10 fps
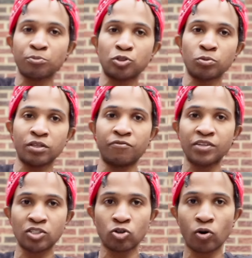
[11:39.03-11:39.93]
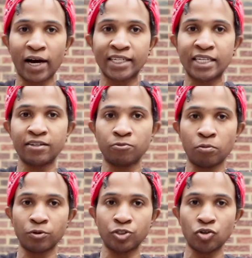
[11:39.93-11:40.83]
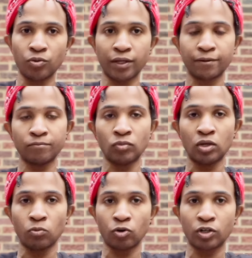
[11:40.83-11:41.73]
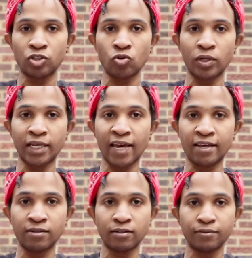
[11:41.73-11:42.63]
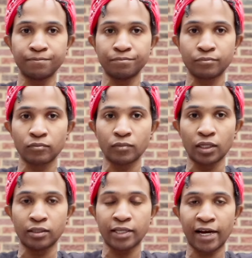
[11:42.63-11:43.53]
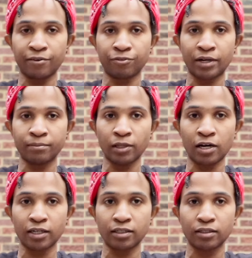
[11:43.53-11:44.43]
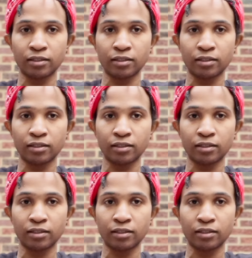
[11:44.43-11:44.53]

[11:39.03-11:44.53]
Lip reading: with a physical idea of what we're doing. We're going to do it again. Diaphragm lock.